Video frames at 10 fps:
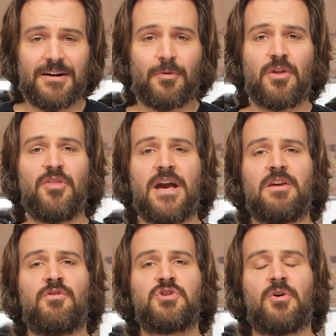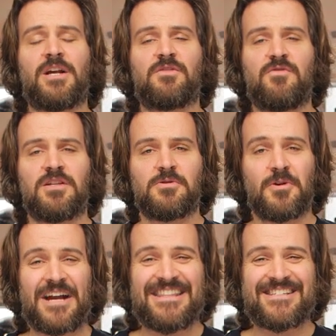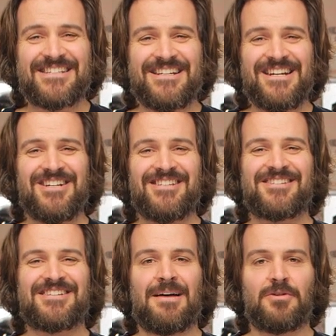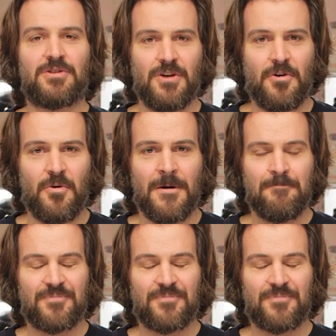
I want to thank you for joining us for this look at the Sedici Sistema 2.